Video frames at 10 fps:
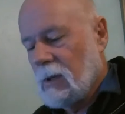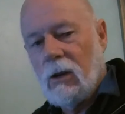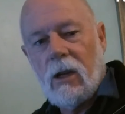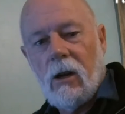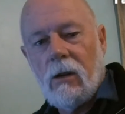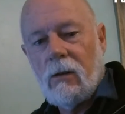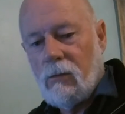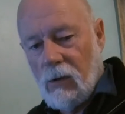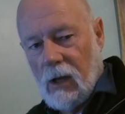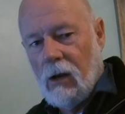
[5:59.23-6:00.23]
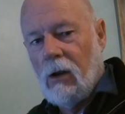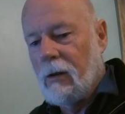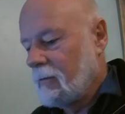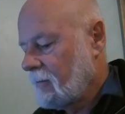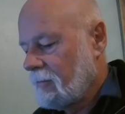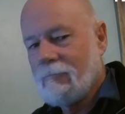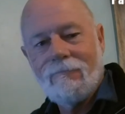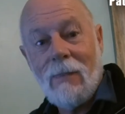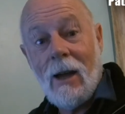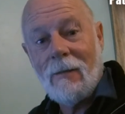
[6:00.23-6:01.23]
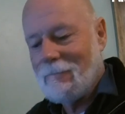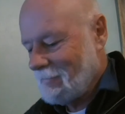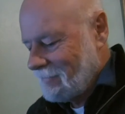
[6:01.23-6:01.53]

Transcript: I'll get on with getting on. Bye.